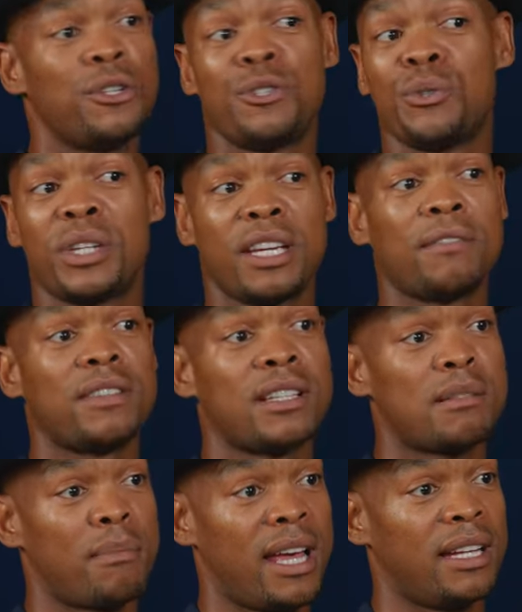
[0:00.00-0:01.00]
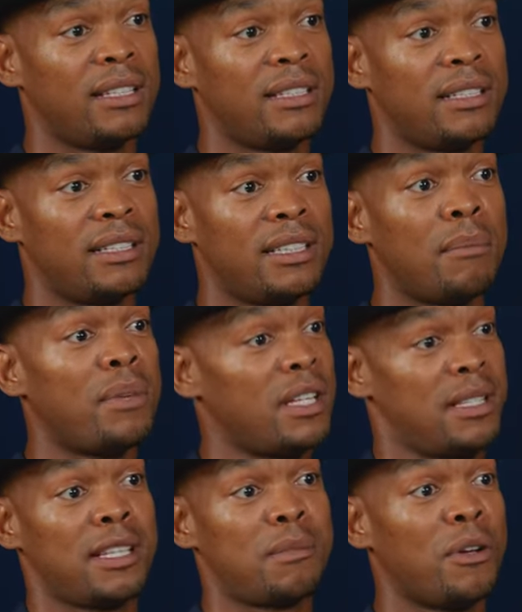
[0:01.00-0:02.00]
you do, give this man the
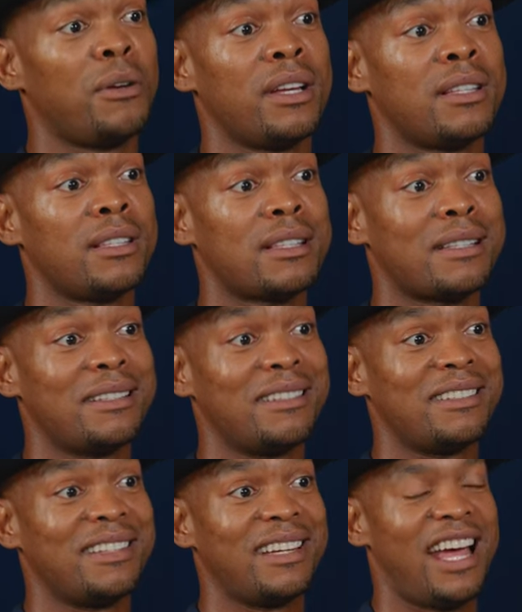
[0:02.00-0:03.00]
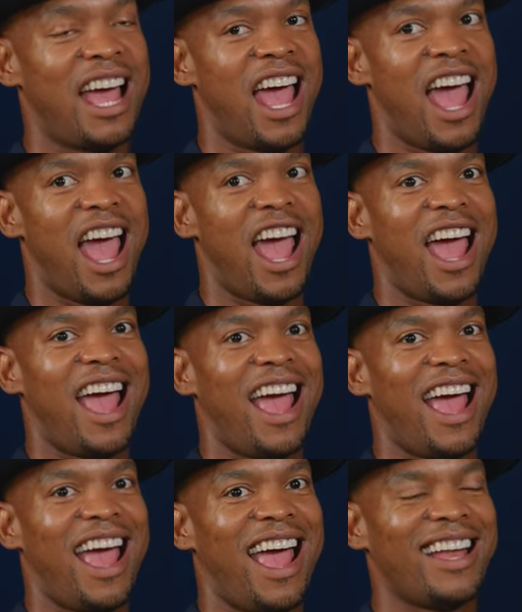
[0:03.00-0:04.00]
best experience.
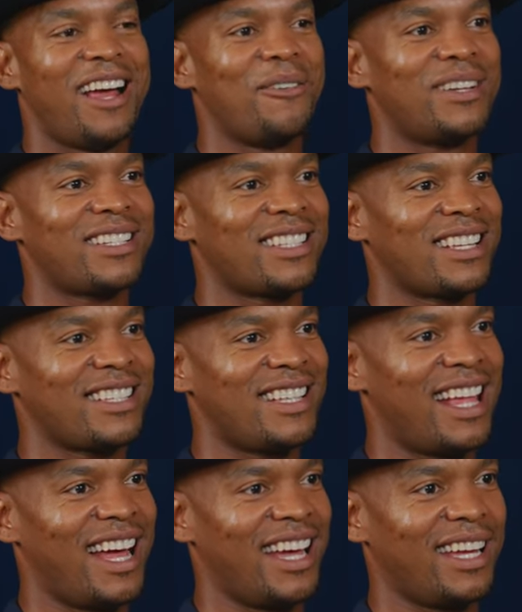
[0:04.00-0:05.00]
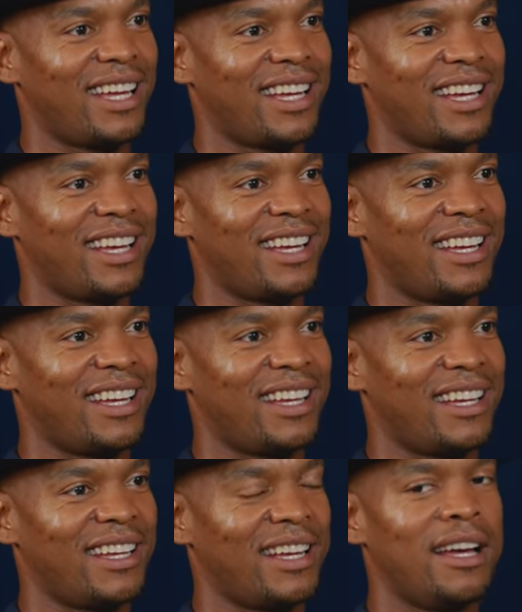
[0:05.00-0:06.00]
And I was just like,
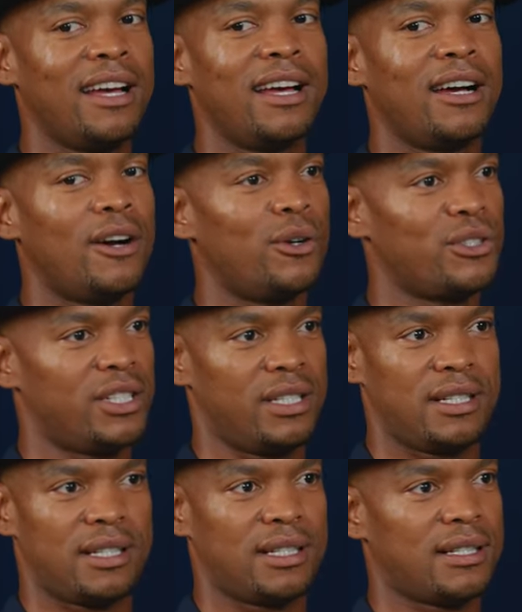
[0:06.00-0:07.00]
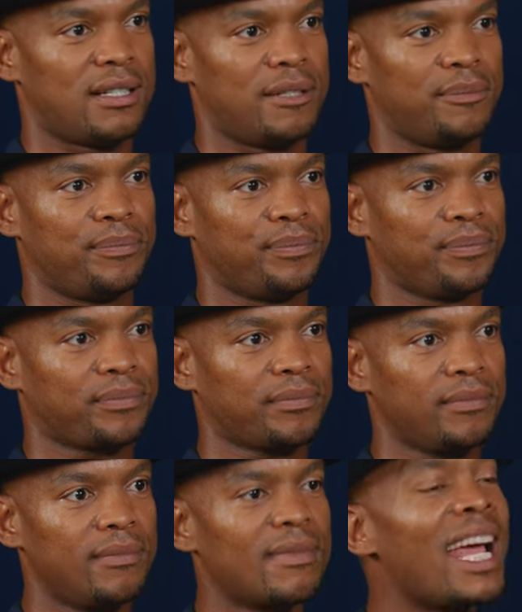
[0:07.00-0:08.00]
oh, Jesus.
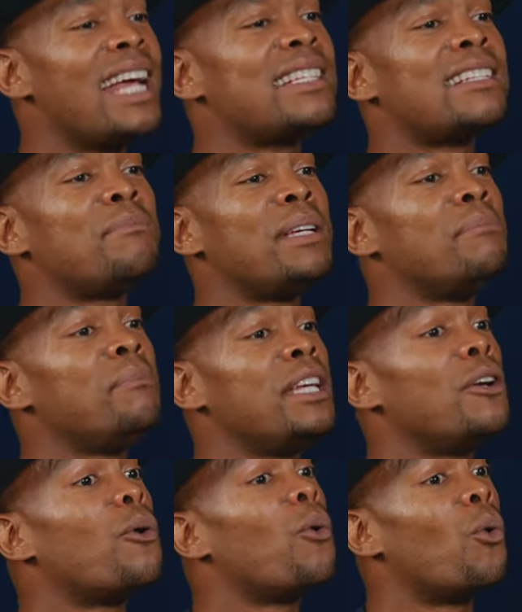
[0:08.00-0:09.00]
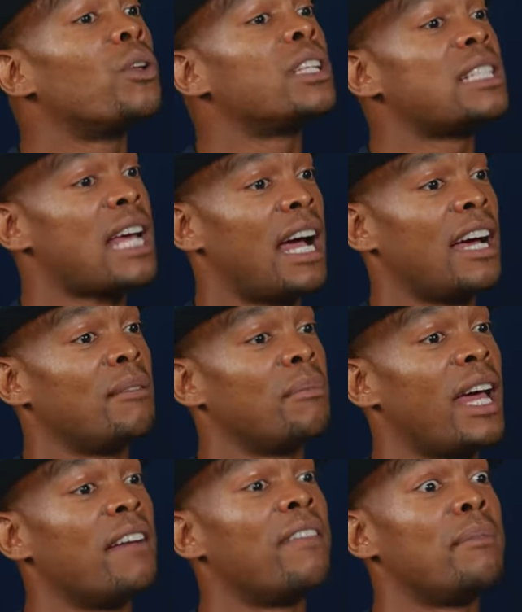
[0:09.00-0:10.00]
Has it been me all the time?
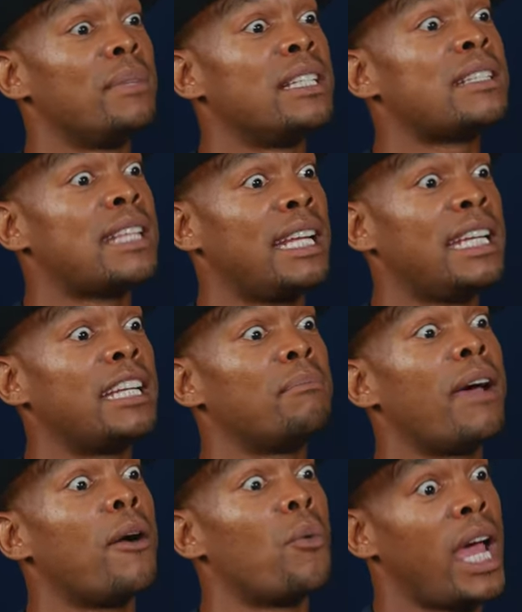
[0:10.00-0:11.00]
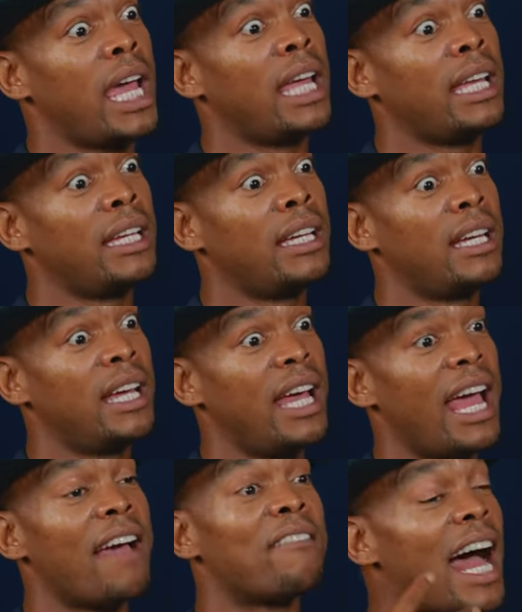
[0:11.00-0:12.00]
Have I been standing in my way?
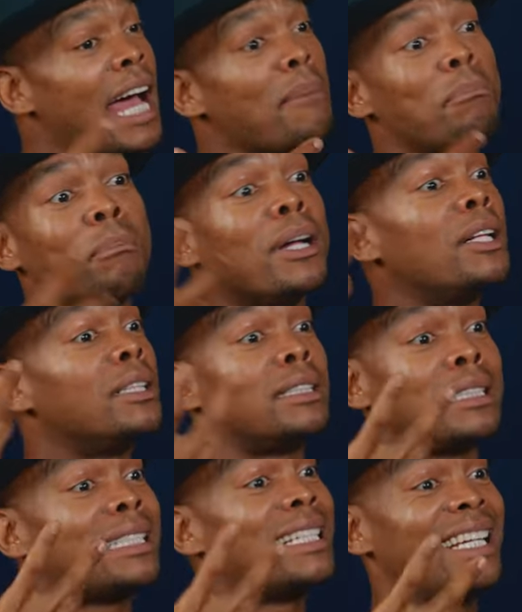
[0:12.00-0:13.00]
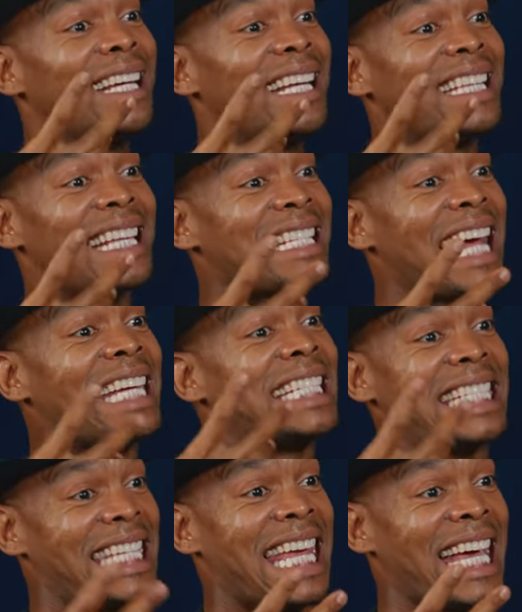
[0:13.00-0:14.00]
Have I built this
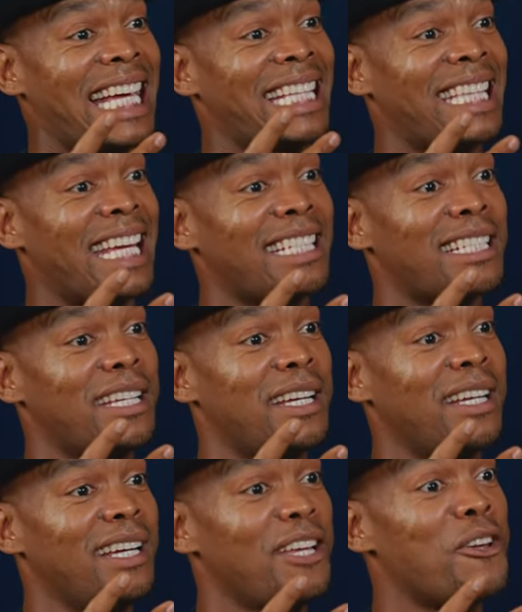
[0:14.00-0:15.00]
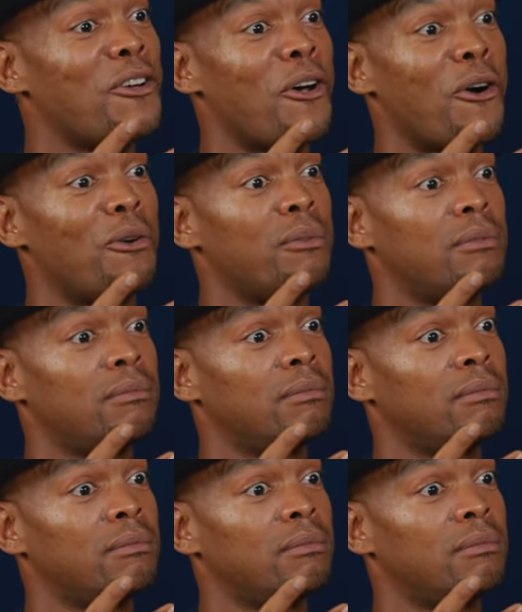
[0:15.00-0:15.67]
idea that, you know,